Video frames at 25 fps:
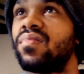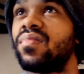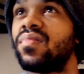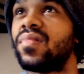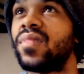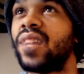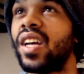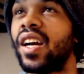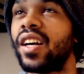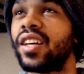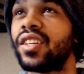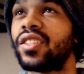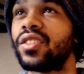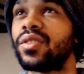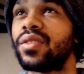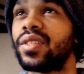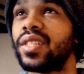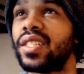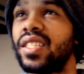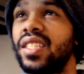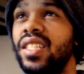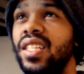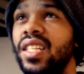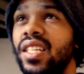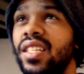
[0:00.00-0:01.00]

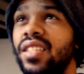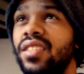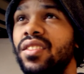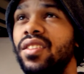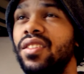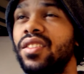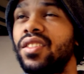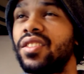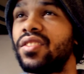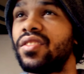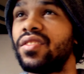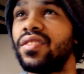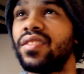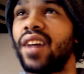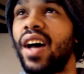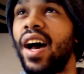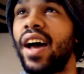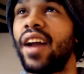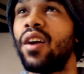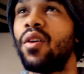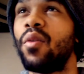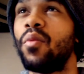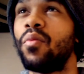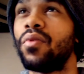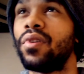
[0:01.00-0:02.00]
characteristics are just, I
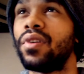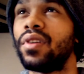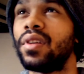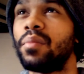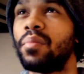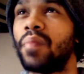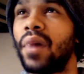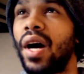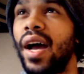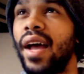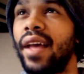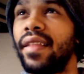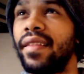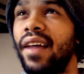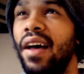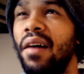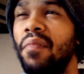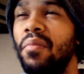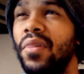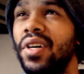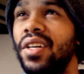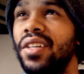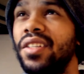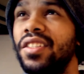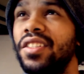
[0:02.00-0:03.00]
don't really buy it that
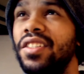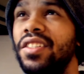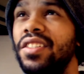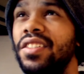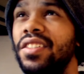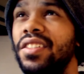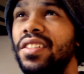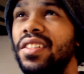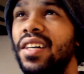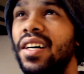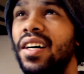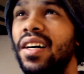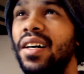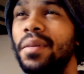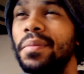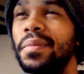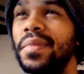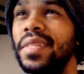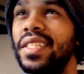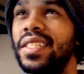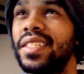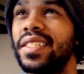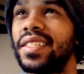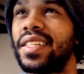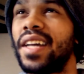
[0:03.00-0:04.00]
much.
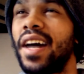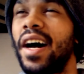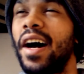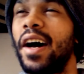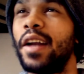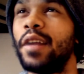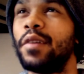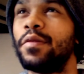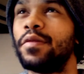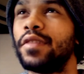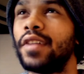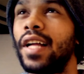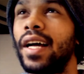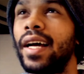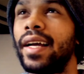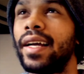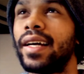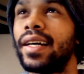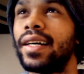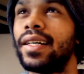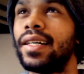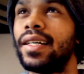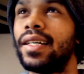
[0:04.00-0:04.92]
It's kind of like